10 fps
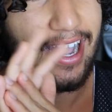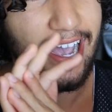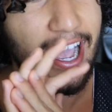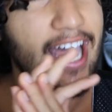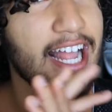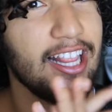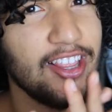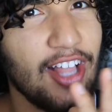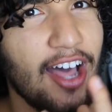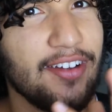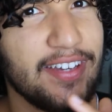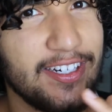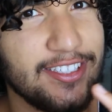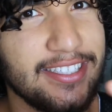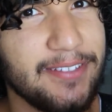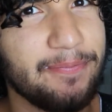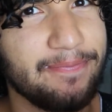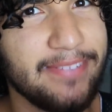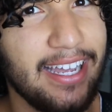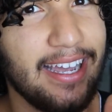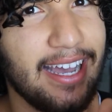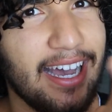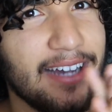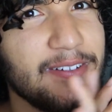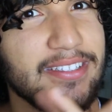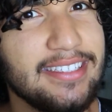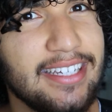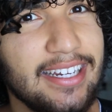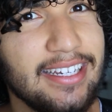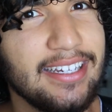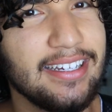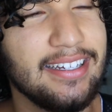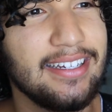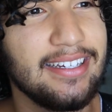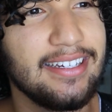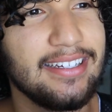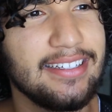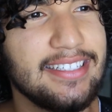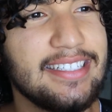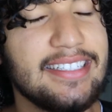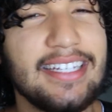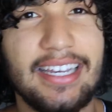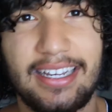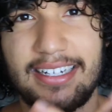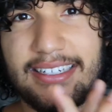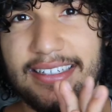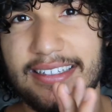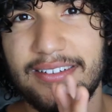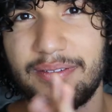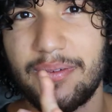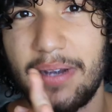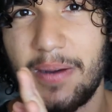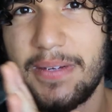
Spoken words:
I had a lot of energy. I was getting sick from how